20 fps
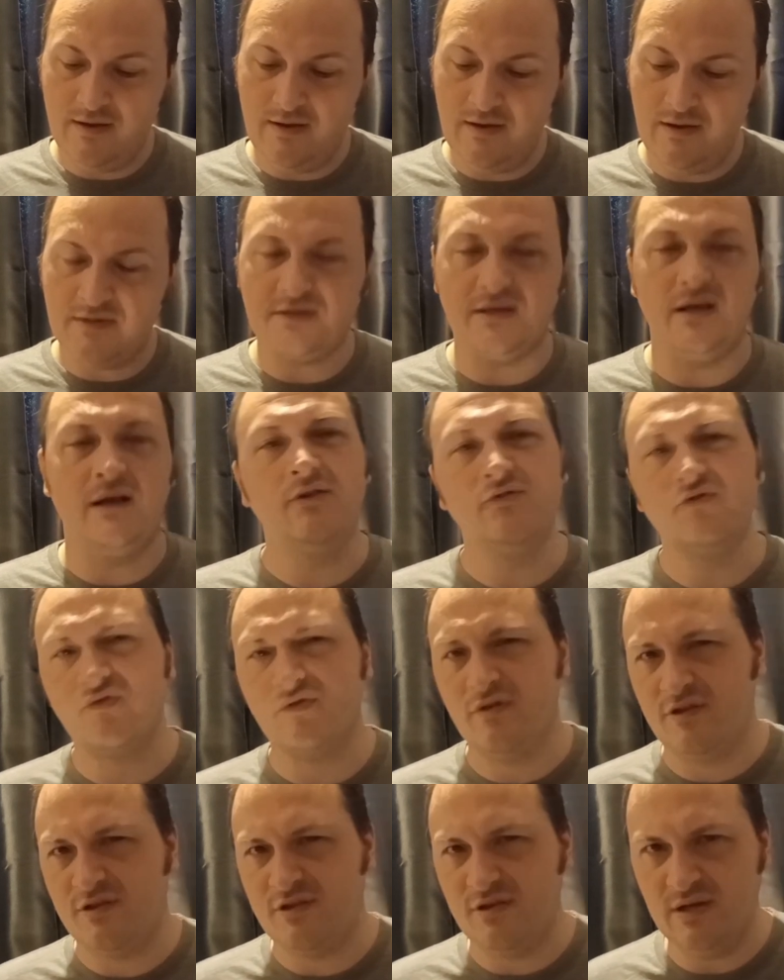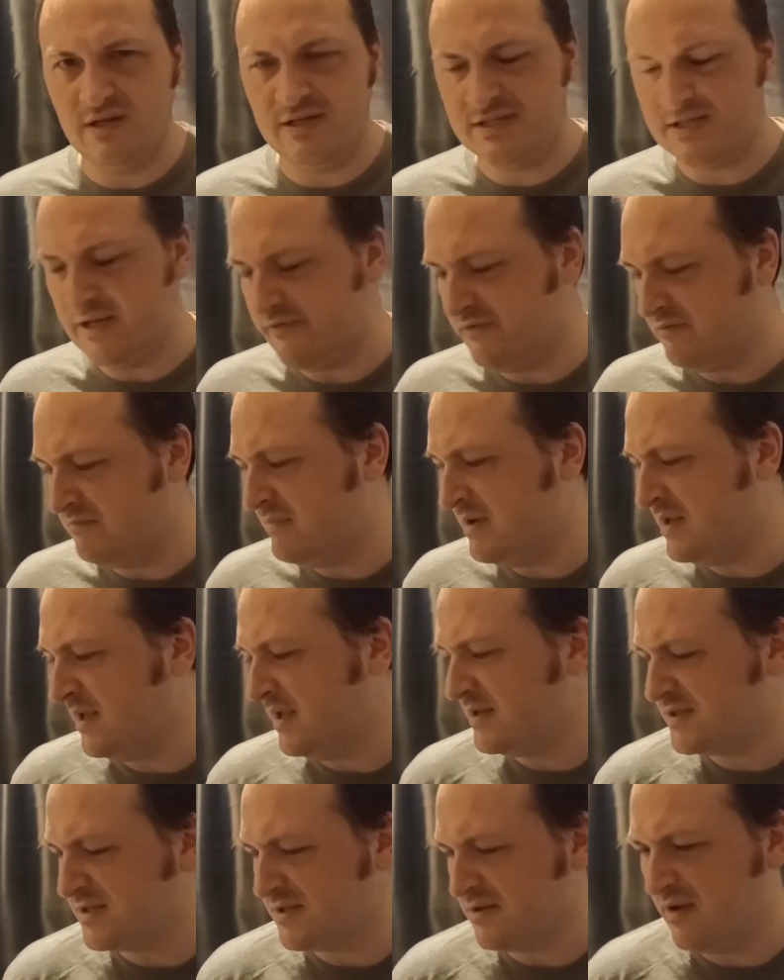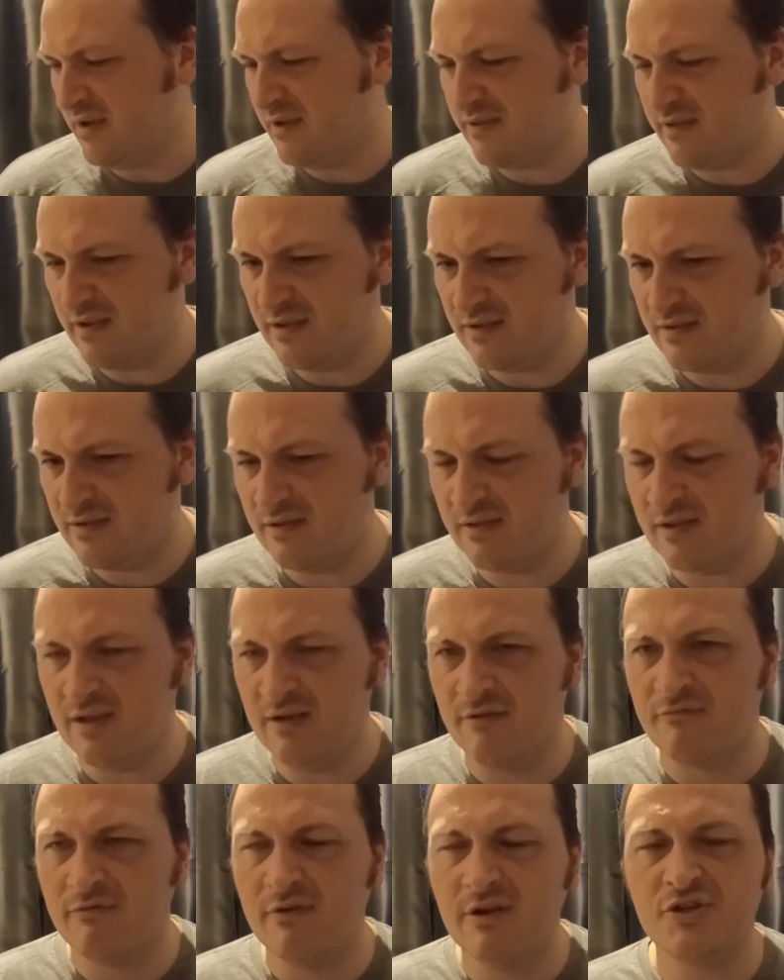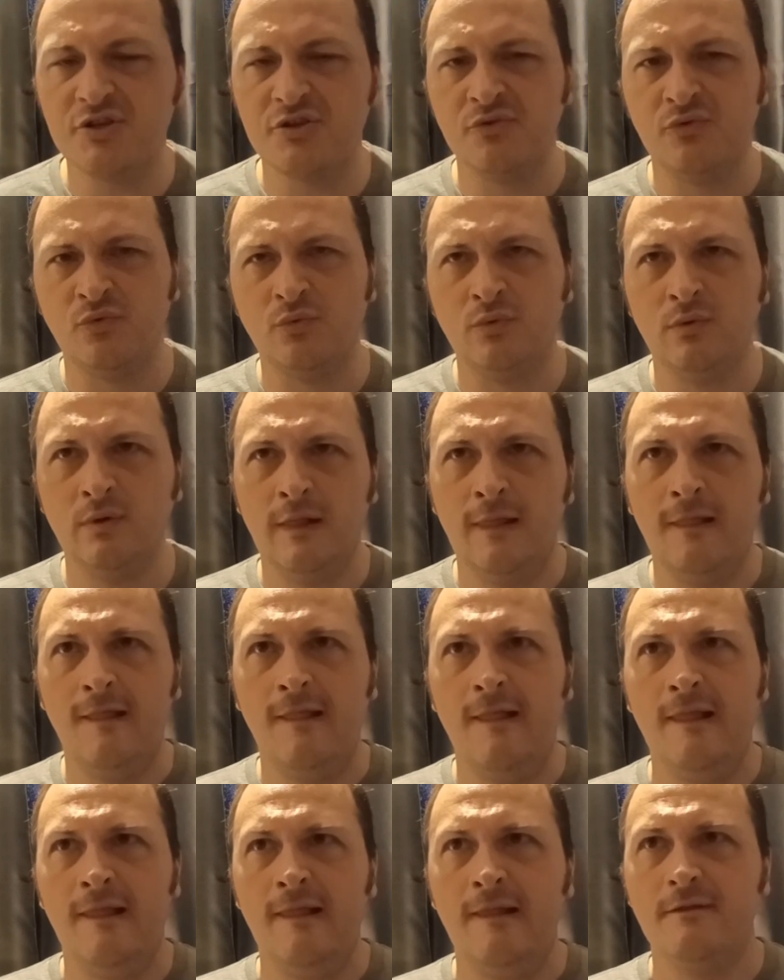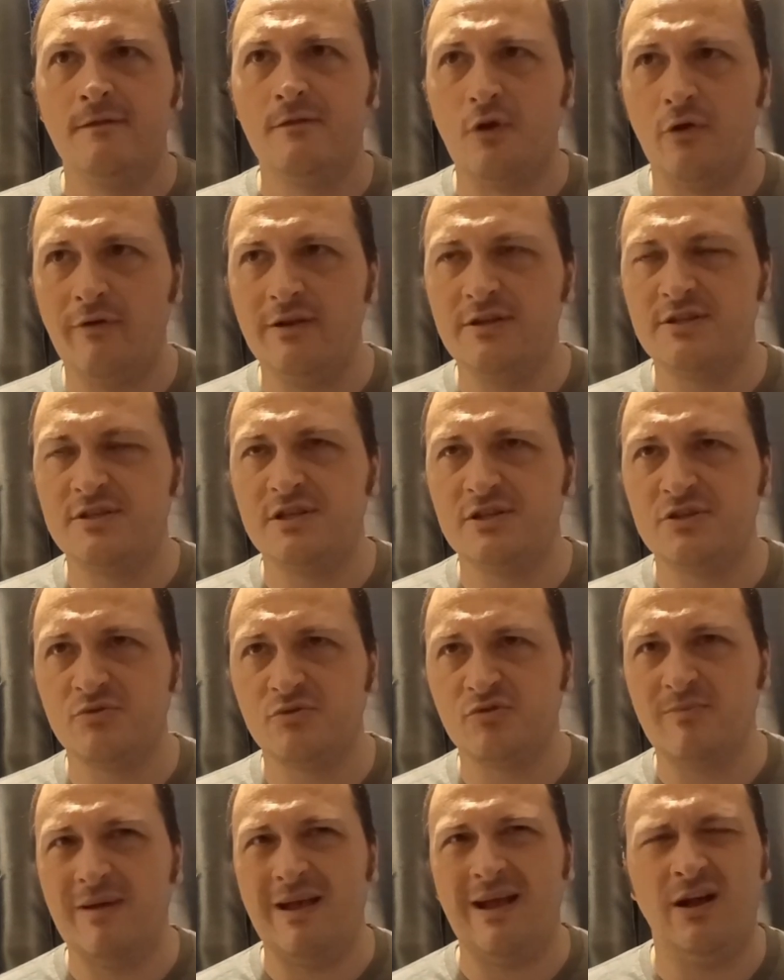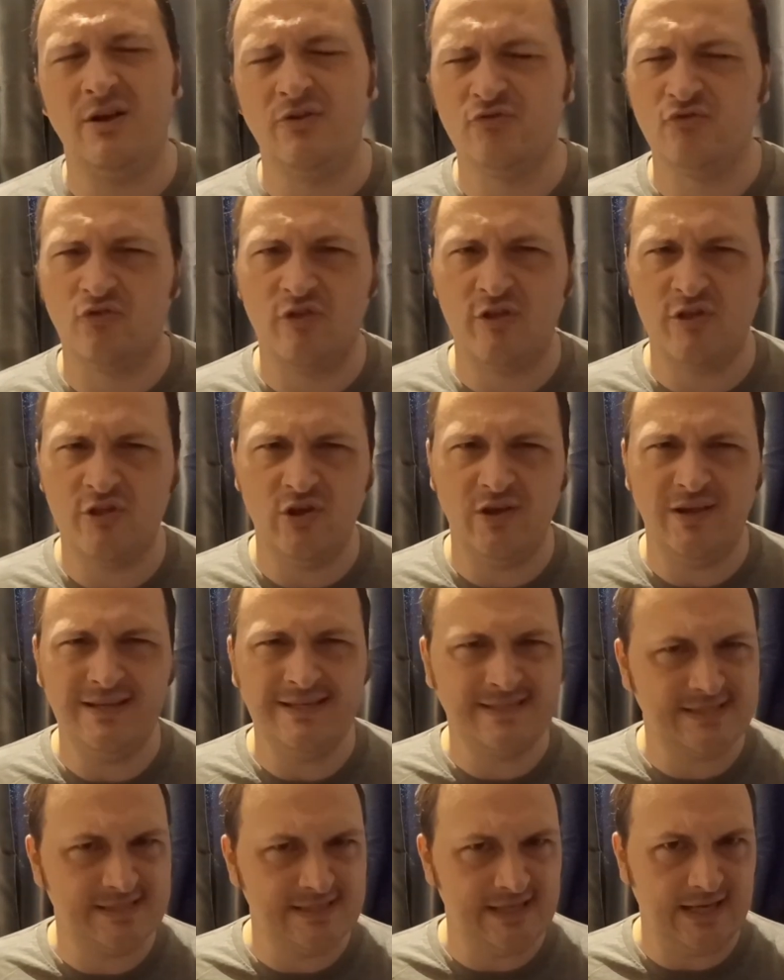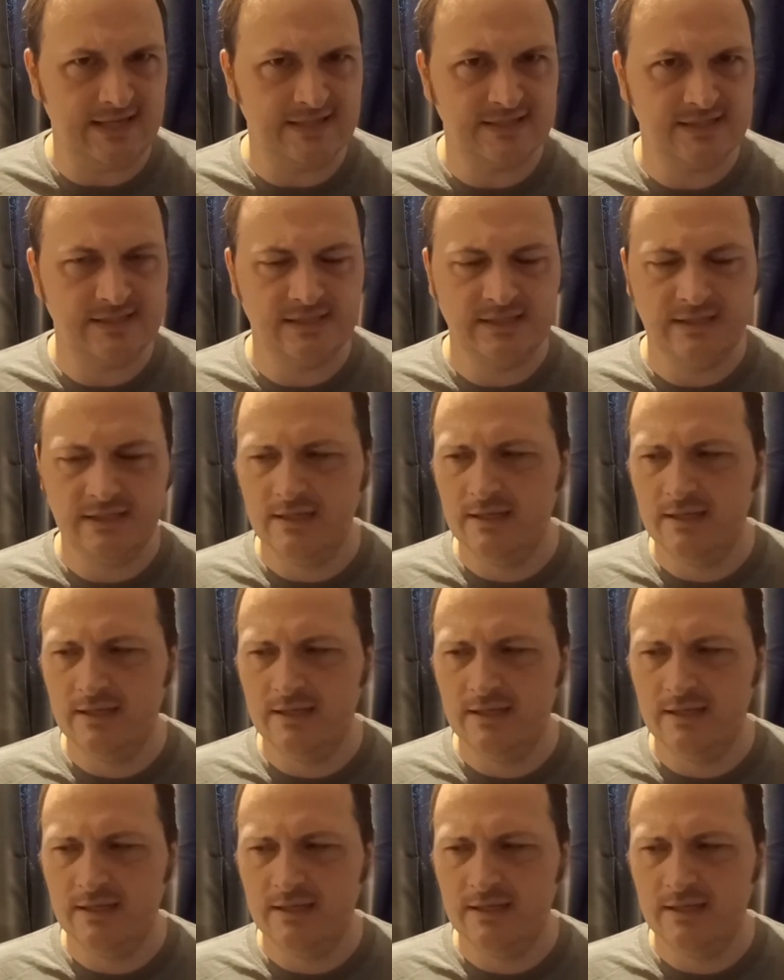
It's one hundred thirty-seven minutes, and I think that the original Director's Edition was about one hundred thirty-six.